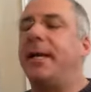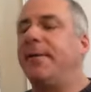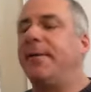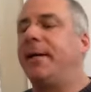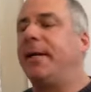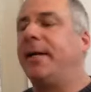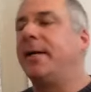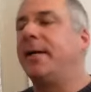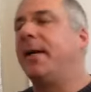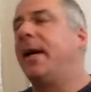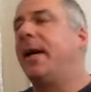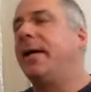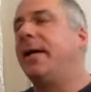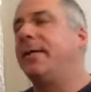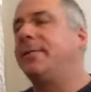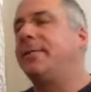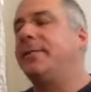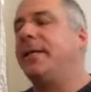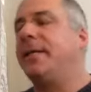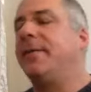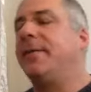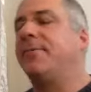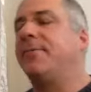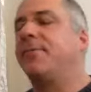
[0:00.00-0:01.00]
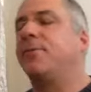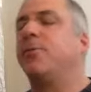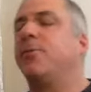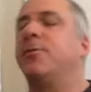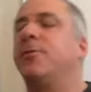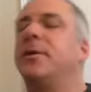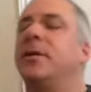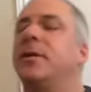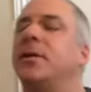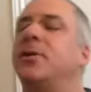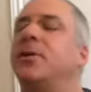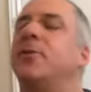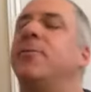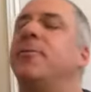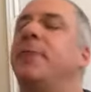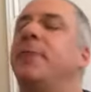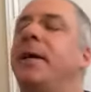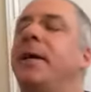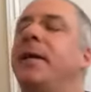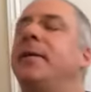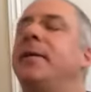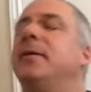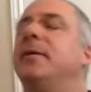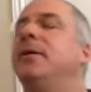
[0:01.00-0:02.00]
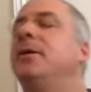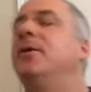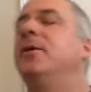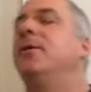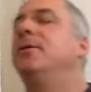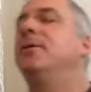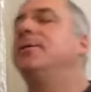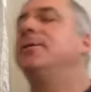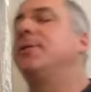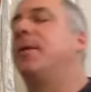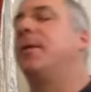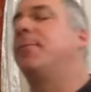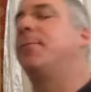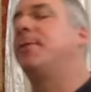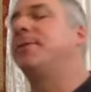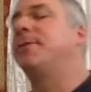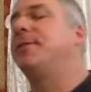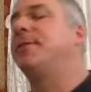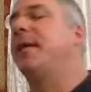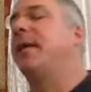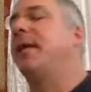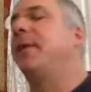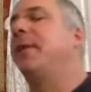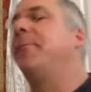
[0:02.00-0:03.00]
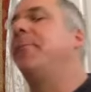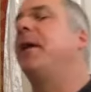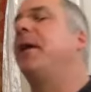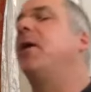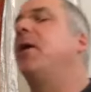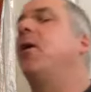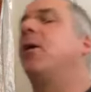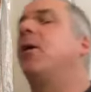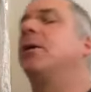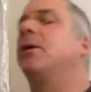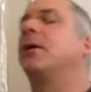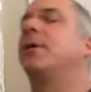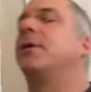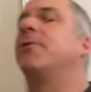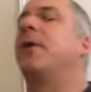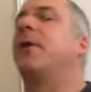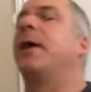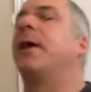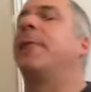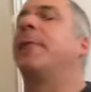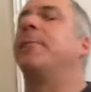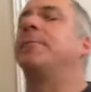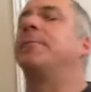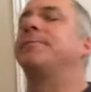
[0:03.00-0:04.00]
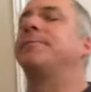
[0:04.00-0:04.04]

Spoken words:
We can kind of see through it a little bit. It's almost like a big hologram.